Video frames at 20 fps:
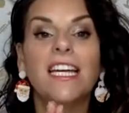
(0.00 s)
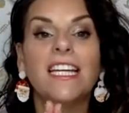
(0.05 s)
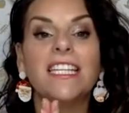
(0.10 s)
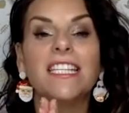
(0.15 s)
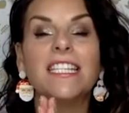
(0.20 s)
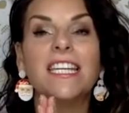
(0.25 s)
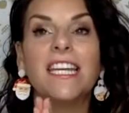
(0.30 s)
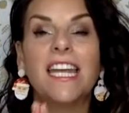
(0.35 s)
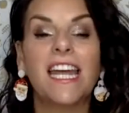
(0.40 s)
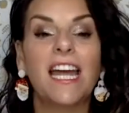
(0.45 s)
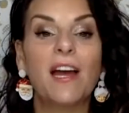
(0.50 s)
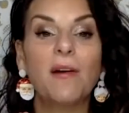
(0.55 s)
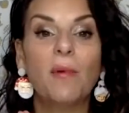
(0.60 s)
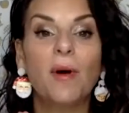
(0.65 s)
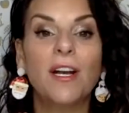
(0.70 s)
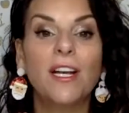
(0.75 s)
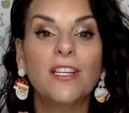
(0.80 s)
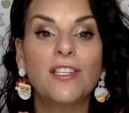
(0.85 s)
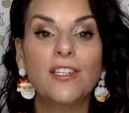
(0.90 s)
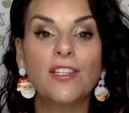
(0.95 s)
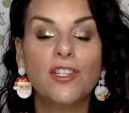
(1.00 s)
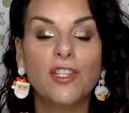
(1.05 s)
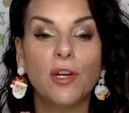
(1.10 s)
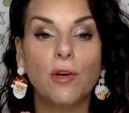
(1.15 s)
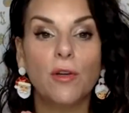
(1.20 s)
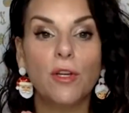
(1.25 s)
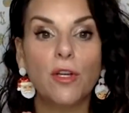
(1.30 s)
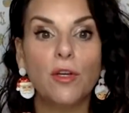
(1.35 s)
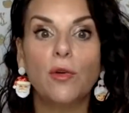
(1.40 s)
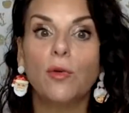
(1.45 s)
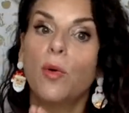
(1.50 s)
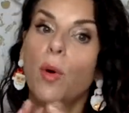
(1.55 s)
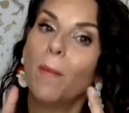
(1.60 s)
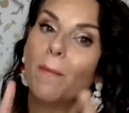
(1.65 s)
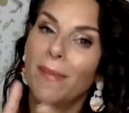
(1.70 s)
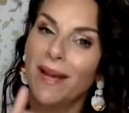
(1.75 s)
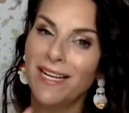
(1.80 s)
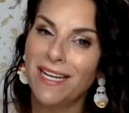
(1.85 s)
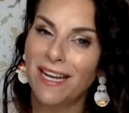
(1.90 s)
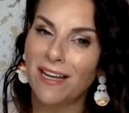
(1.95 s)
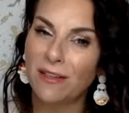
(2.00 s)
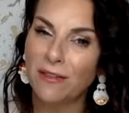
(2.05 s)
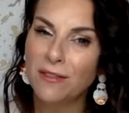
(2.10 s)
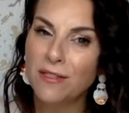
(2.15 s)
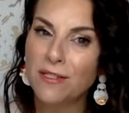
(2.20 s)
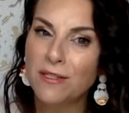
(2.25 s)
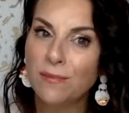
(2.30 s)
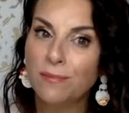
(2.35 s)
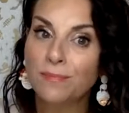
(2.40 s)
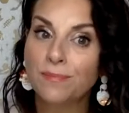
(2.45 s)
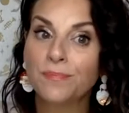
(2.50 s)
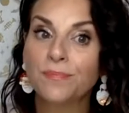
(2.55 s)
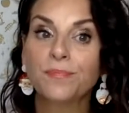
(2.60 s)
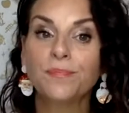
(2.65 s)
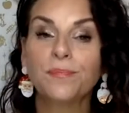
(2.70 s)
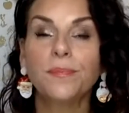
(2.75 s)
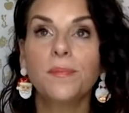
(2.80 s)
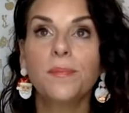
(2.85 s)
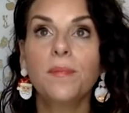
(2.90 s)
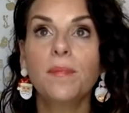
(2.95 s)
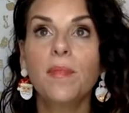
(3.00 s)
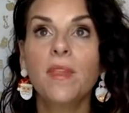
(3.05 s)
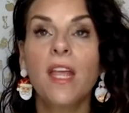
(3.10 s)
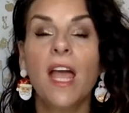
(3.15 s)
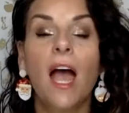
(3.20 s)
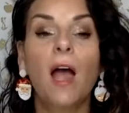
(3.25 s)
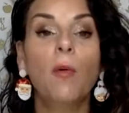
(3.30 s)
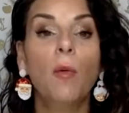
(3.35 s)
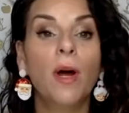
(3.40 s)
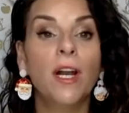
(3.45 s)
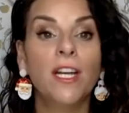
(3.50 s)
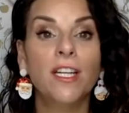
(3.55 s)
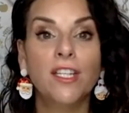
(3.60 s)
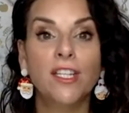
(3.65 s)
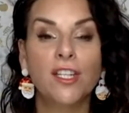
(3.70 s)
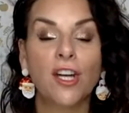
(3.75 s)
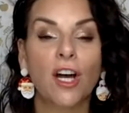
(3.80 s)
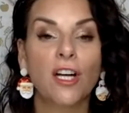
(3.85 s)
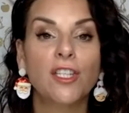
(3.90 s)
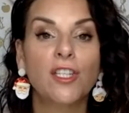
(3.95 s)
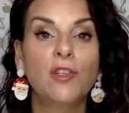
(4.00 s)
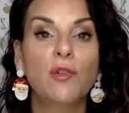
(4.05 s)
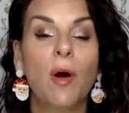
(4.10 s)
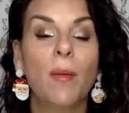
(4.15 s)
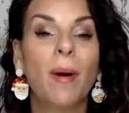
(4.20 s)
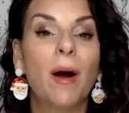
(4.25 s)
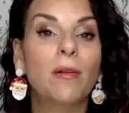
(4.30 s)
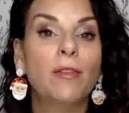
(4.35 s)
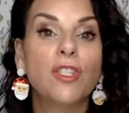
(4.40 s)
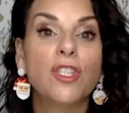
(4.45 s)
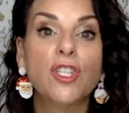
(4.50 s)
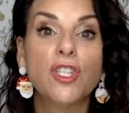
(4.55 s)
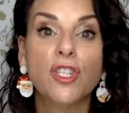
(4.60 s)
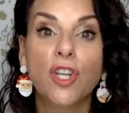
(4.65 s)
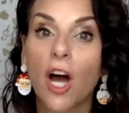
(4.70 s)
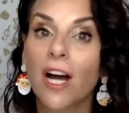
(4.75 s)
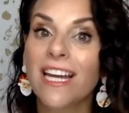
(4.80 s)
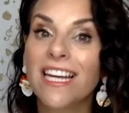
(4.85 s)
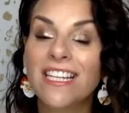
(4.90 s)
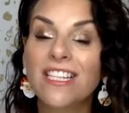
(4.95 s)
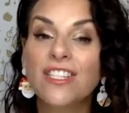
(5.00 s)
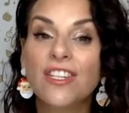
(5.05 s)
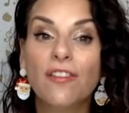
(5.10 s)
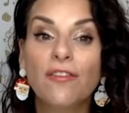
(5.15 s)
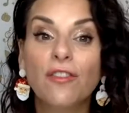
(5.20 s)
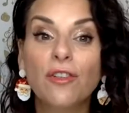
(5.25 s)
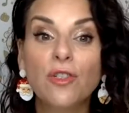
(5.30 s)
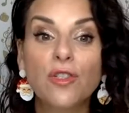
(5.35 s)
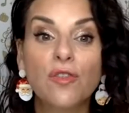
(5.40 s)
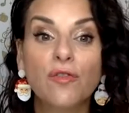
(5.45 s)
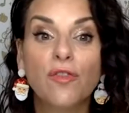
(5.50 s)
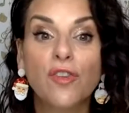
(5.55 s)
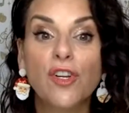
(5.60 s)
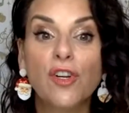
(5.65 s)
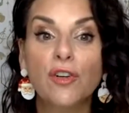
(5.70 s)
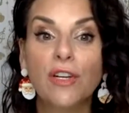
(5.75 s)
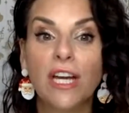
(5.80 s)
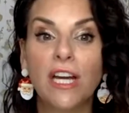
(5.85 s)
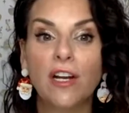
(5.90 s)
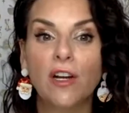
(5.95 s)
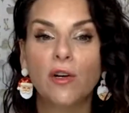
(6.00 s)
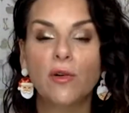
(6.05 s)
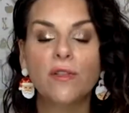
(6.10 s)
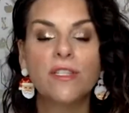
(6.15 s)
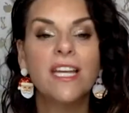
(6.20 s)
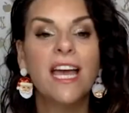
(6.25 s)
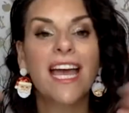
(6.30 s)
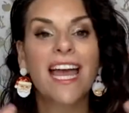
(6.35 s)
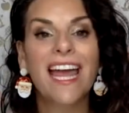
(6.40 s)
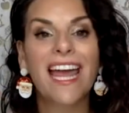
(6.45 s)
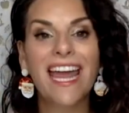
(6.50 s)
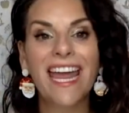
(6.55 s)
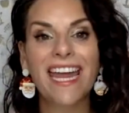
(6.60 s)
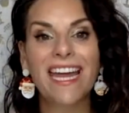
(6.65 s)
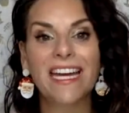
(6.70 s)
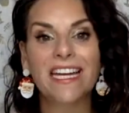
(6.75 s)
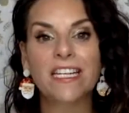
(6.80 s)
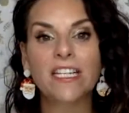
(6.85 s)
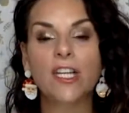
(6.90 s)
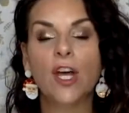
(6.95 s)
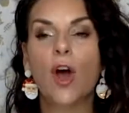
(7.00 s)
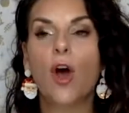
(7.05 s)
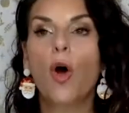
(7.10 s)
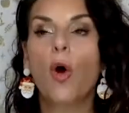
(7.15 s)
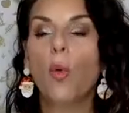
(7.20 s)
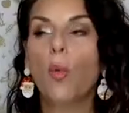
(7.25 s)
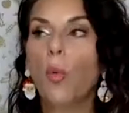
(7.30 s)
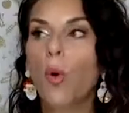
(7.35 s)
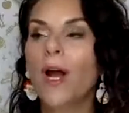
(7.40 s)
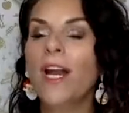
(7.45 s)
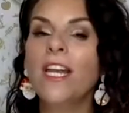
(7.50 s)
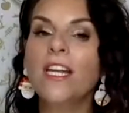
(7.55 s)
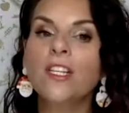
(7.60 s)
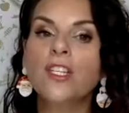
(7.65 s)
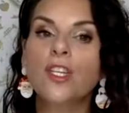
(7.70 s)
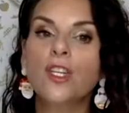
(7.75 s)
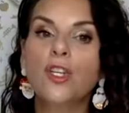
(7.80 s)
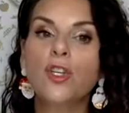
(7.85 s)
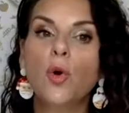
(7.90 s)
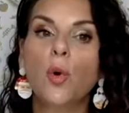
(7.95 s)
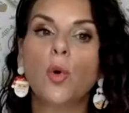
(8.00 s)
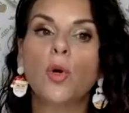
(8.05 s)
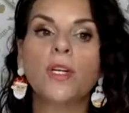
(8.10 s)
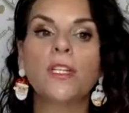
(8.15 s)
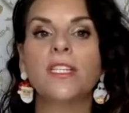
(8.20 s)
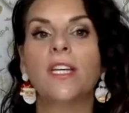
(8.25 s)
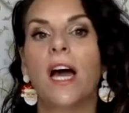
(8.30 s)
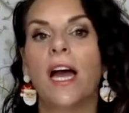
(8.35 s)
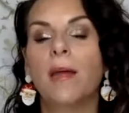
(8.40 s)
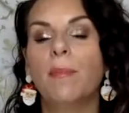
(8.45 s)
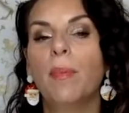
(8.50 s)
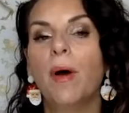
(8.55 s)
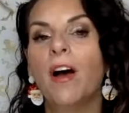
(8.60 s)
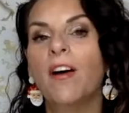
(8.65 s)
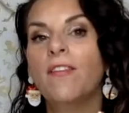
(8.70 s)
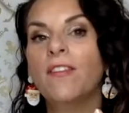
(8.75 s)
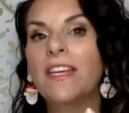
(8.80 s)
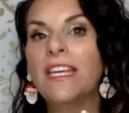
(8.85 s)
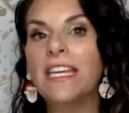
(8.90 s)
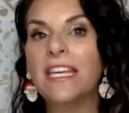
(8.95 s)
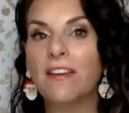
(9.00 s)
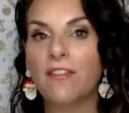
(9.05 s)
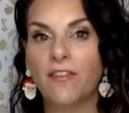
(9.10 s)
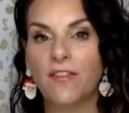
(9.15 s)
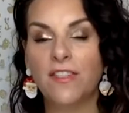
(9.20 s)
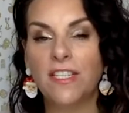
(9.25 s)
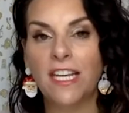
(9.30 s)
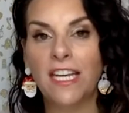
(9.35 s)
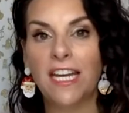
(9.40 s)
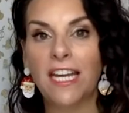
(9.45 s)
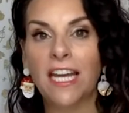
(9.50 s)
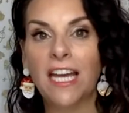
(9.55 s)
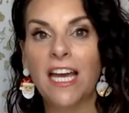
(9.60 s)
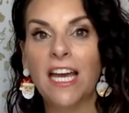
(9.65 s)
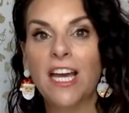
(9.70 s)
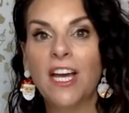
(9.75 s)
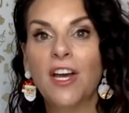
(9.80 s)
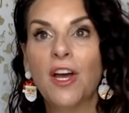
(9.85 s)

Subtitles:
Today, I wanted to show you my nails. I wanted to talk to you about stocking stuffers for your kiddos and what is your type of gifting